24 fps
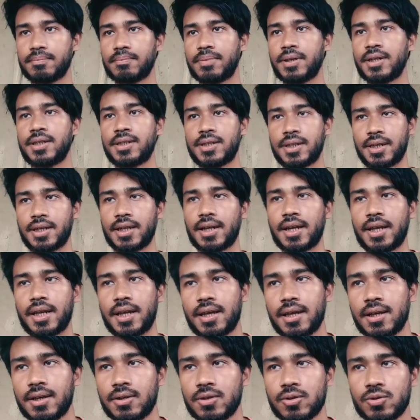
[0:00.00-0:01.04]
Princeani.
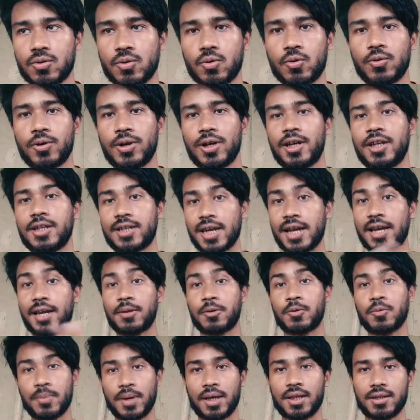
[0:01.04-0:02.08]
So he
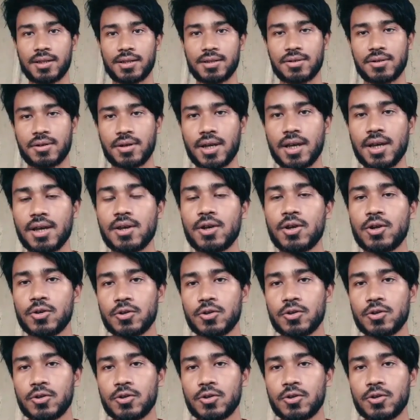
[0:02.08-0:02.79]
decided to make this, okay?